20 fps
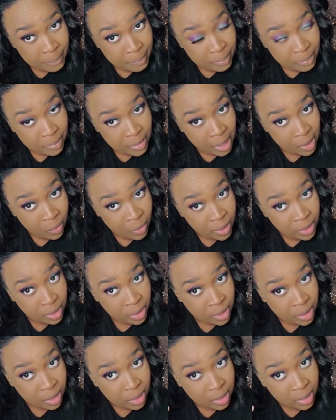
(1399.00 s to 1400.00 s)
And when you're
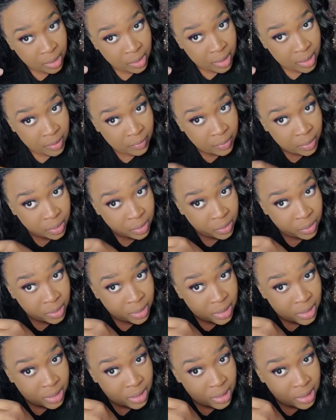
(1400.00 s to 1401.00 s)
curling, you have to do it the
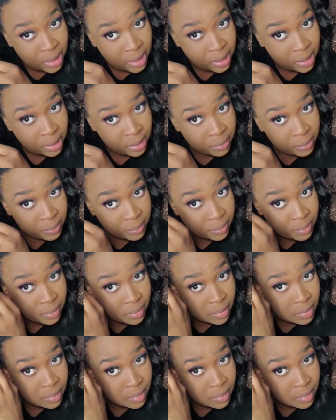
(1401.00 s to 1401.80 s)
same.